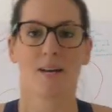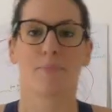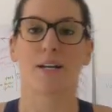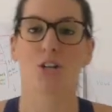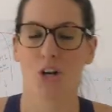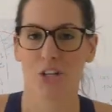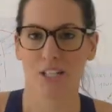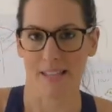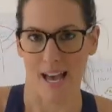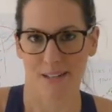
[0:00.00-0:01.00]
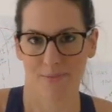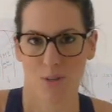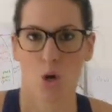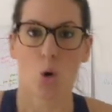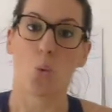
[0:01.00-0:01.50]
But not only that,
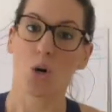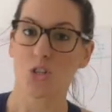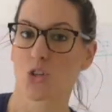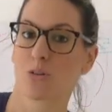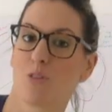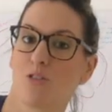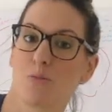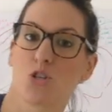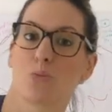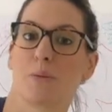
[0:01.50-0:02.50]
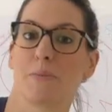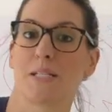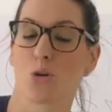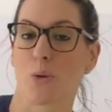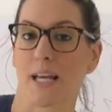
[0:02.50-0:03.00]
what sort of movement should we be
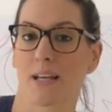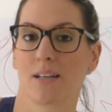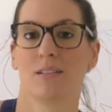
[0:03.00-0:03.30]
doing?